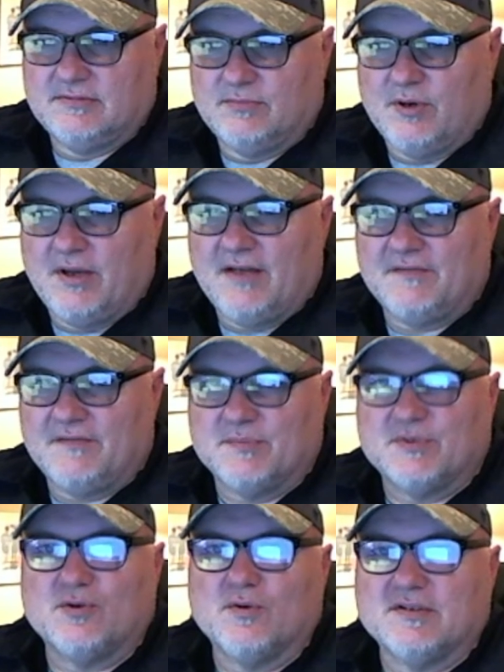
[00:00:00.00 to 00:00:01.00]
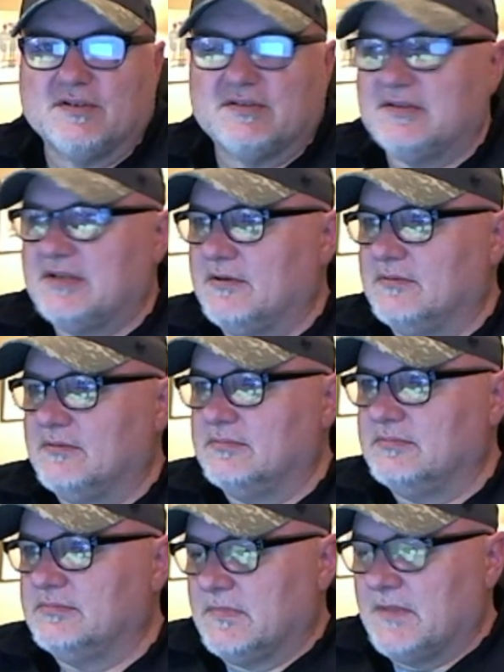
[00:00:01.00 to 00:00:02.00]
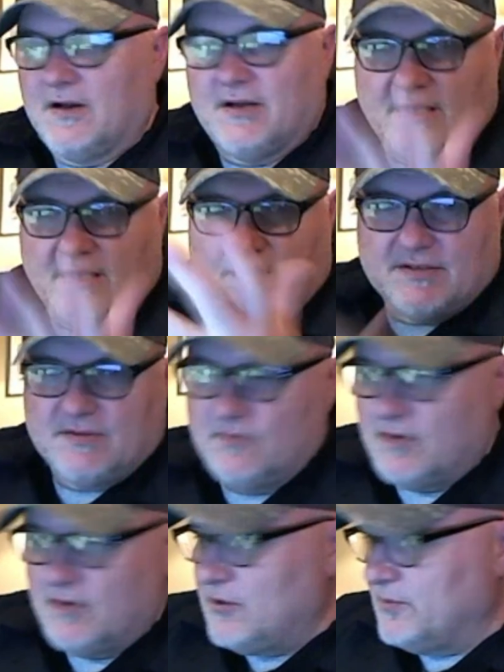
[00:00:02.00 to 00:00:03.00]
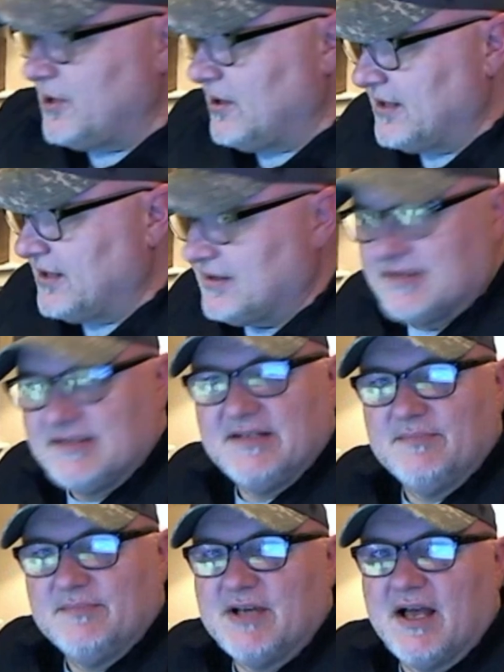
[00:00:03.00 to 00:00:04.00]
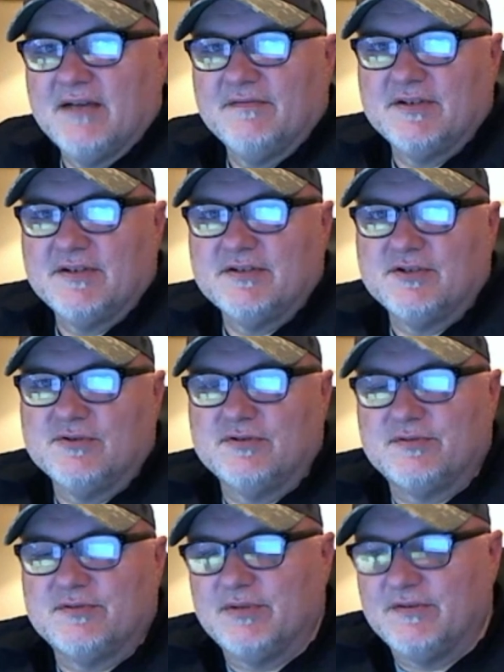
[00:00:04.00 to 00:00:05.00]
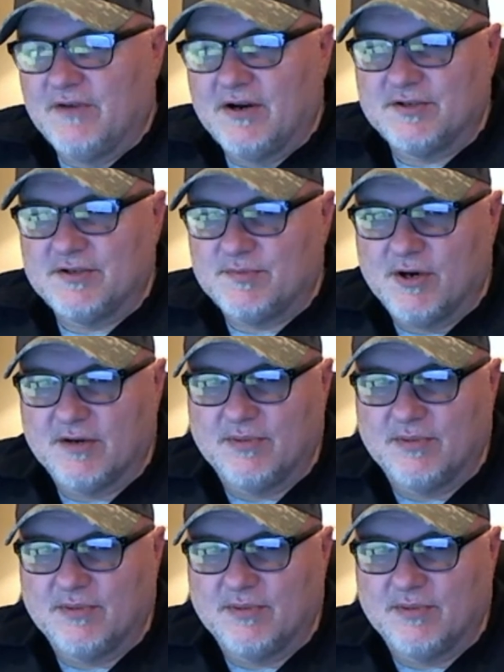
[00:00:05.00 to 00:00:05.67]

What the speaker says: probably have some stories to tell. Alright guys, well I hope y'all like this deep dive into SplitFire spark